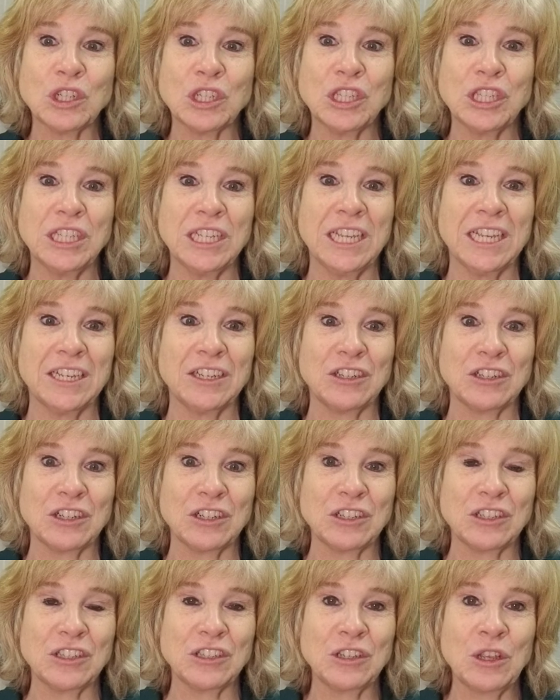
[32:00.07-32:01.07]

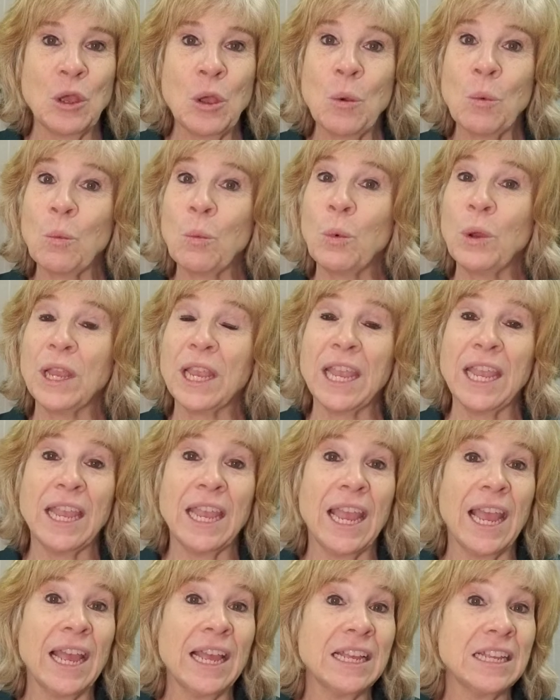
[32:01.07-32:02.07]
standards. We
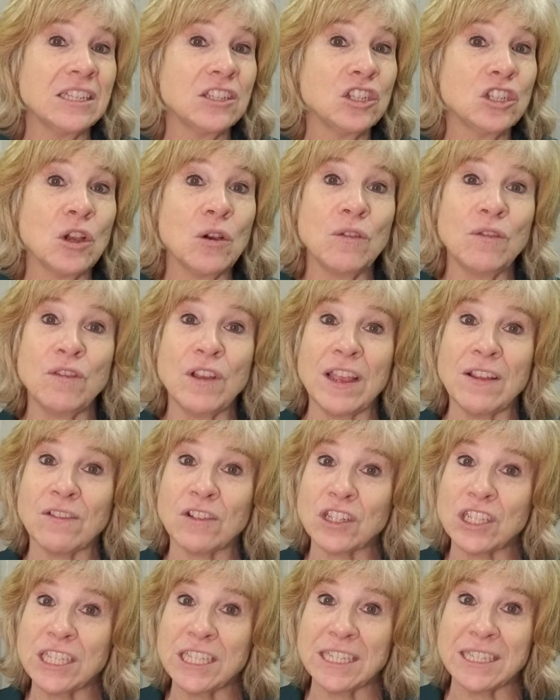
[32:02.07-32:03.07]
can't show
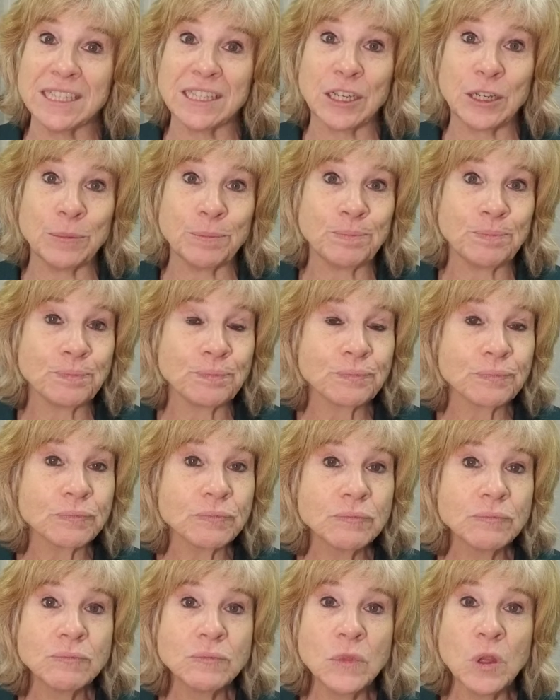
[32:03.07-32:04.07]
favoritism.
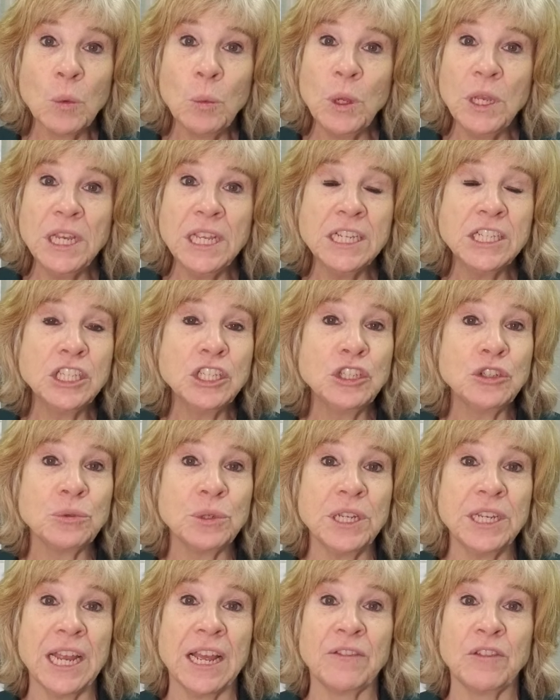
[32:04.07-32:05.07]
We need to
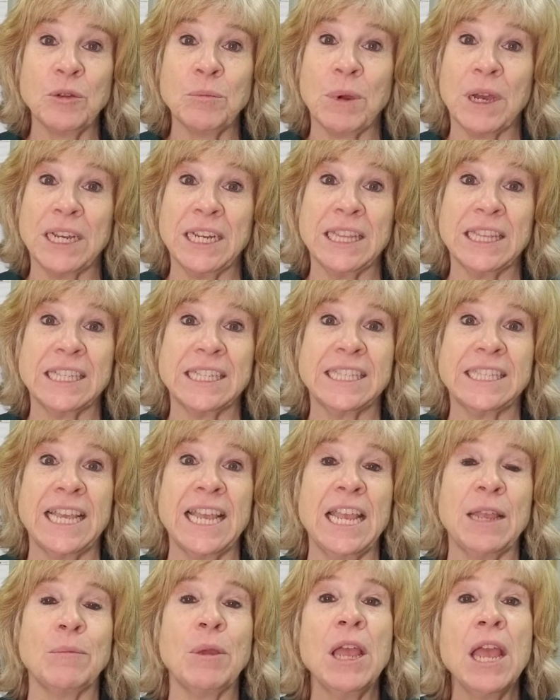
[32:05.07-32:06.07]
treat everybody the
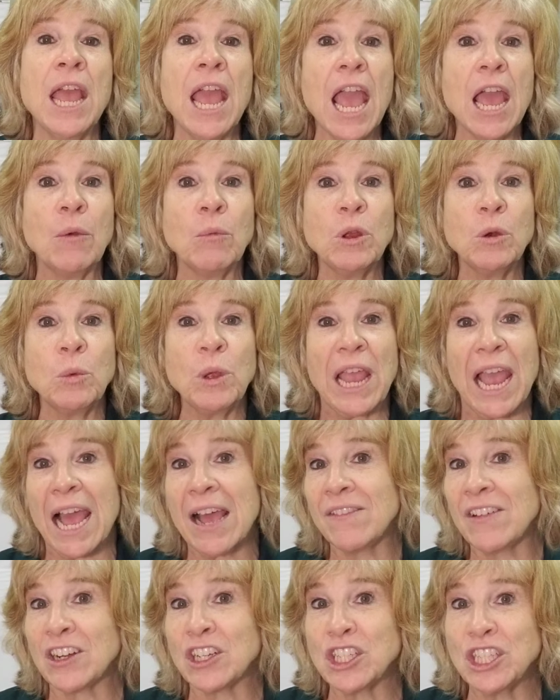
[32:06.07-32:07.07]
same. And when we
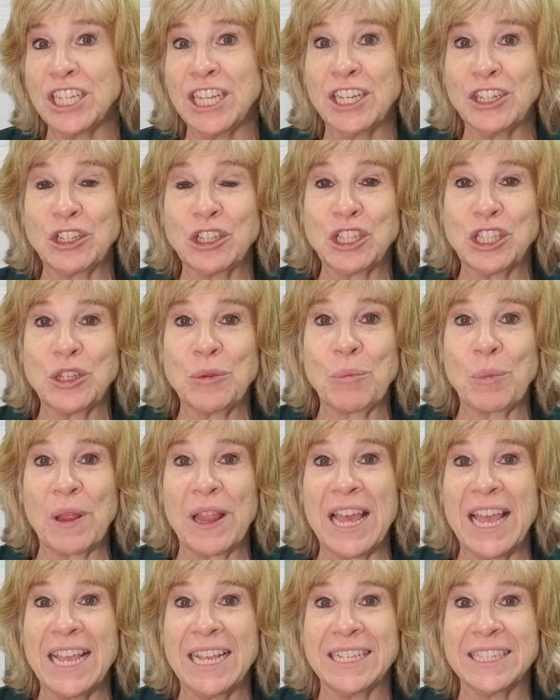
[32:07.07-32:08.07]
have our standards in
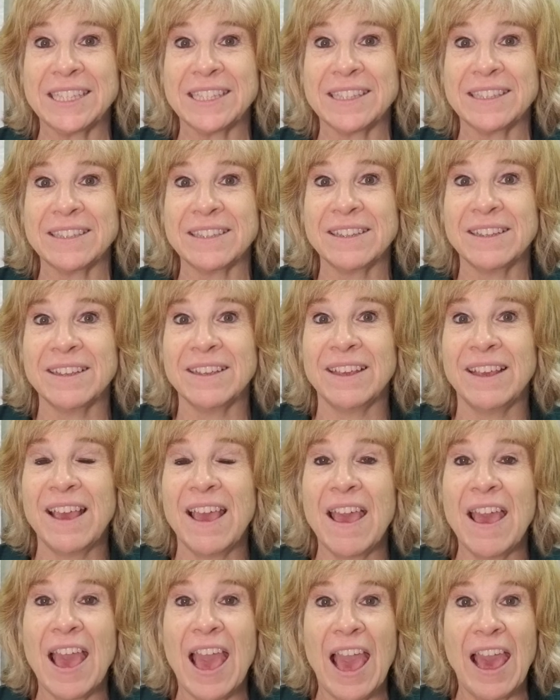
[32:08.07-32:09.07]
place
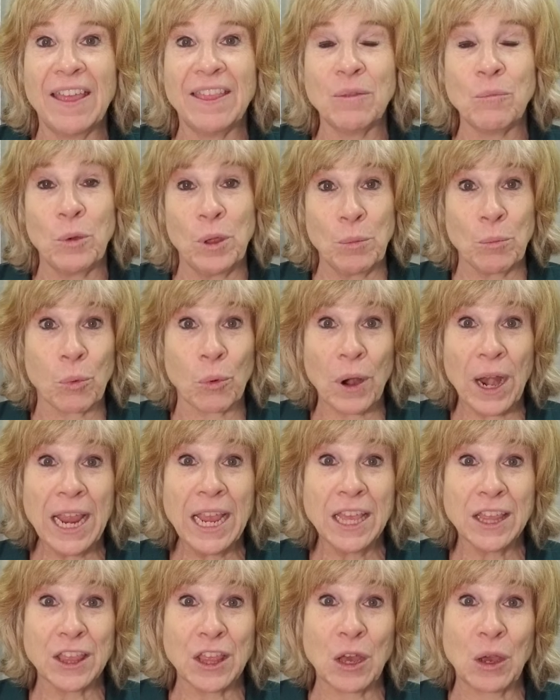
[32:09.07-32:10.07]
and we
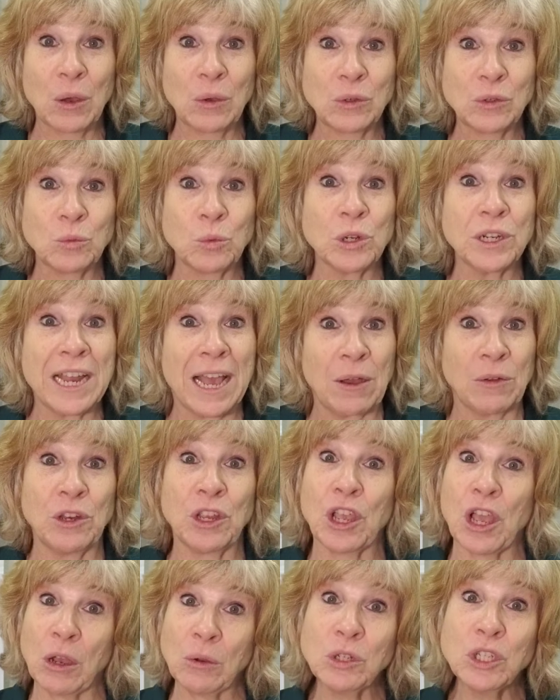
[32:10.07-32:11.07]
break those, we're now
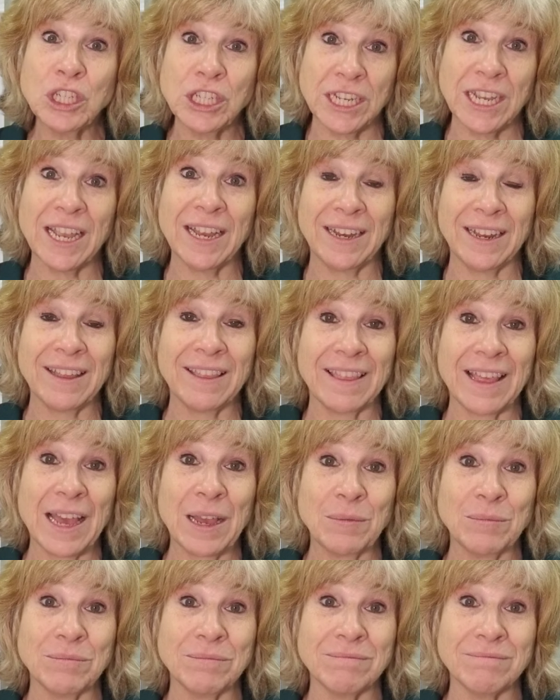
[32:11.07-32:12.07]
negotiating
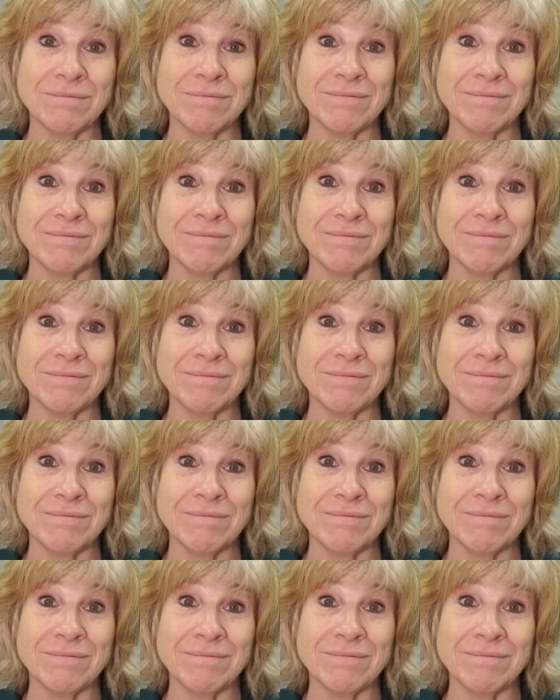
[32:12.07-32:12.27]
them.